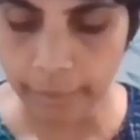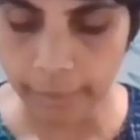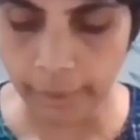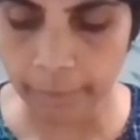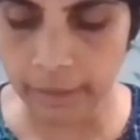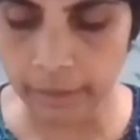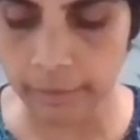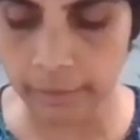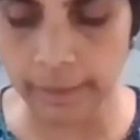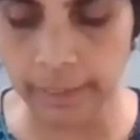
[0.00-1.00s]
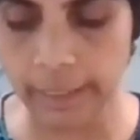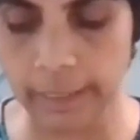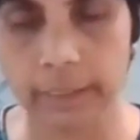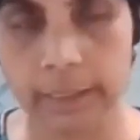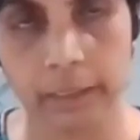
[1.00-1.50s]
In Brahmanandavalli,
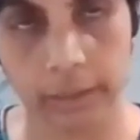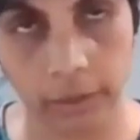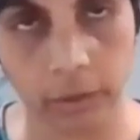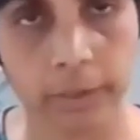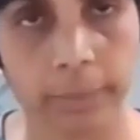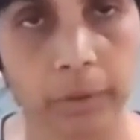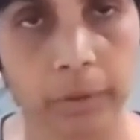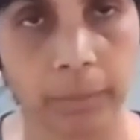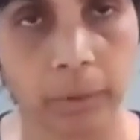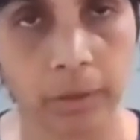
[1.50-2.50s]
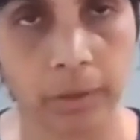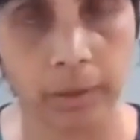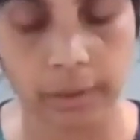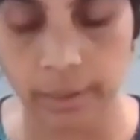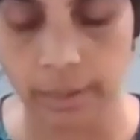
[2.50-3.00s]
it talks about the
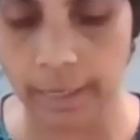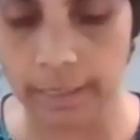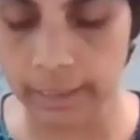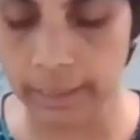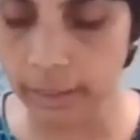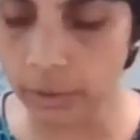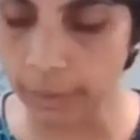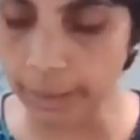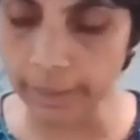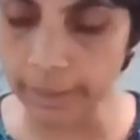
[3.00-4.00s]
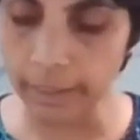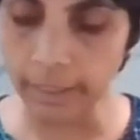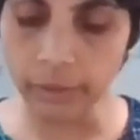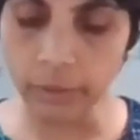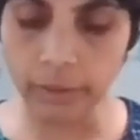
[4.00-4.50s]
model as an inquiry
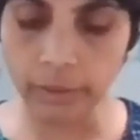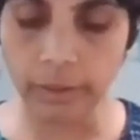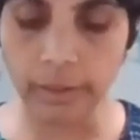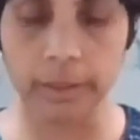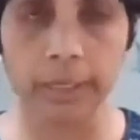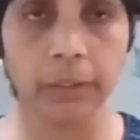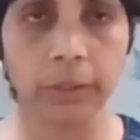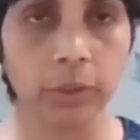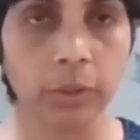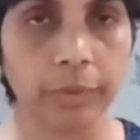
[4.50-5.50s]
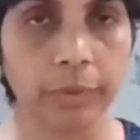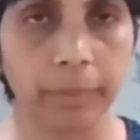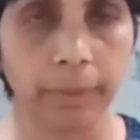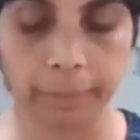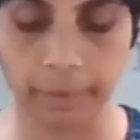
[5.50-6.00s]
into the nature of the
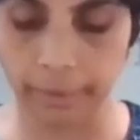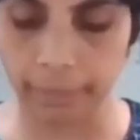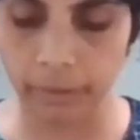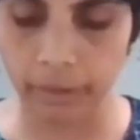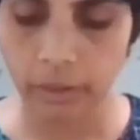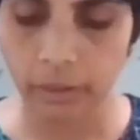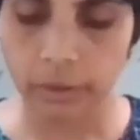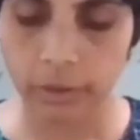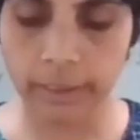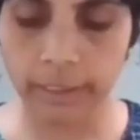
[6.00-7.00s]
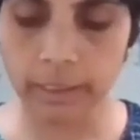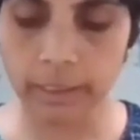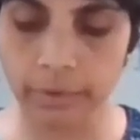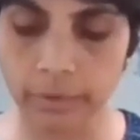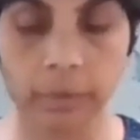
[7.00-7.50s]
Brahman. So it
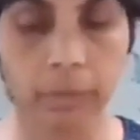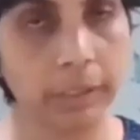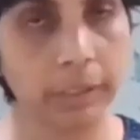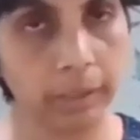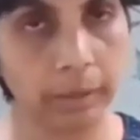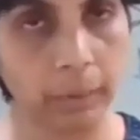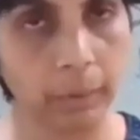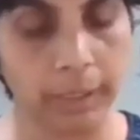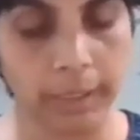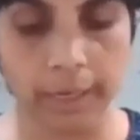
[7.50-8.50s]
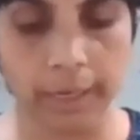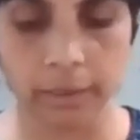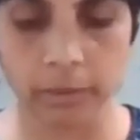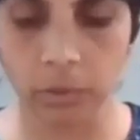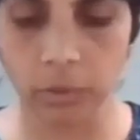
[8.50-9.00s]
starts from the physical body
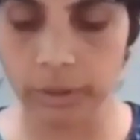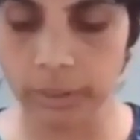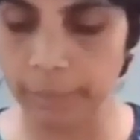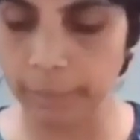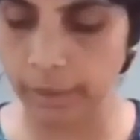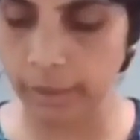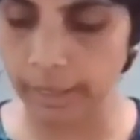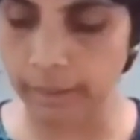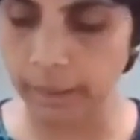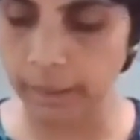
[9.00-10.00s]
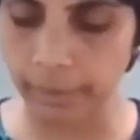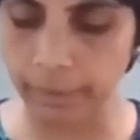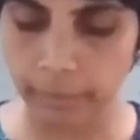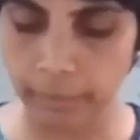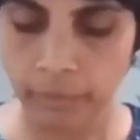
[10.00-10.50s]
and it goes deeper and
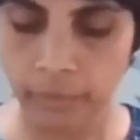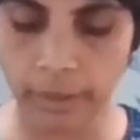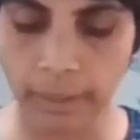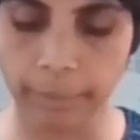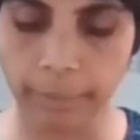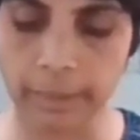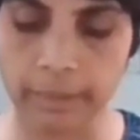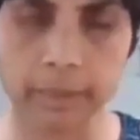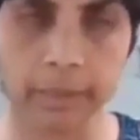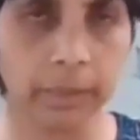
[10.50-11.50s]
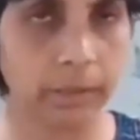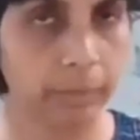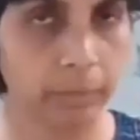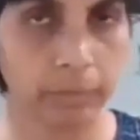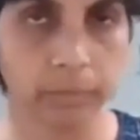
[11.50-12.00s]
deeper. It presents
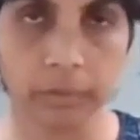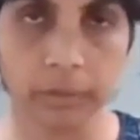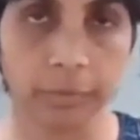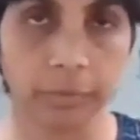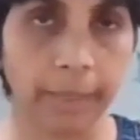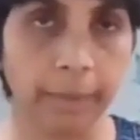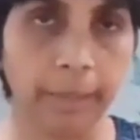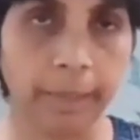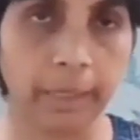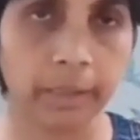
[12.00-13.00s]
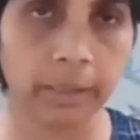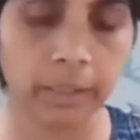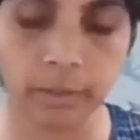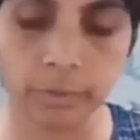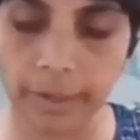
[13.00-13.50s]
the 5 mayas
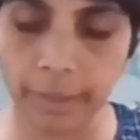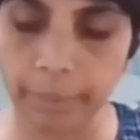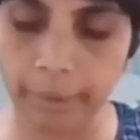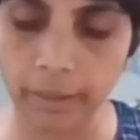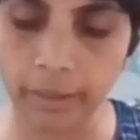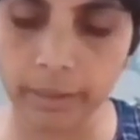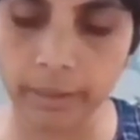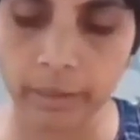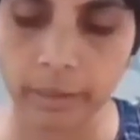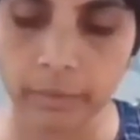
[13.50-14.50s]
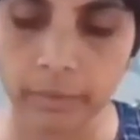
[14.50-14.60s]
and the 5 parts.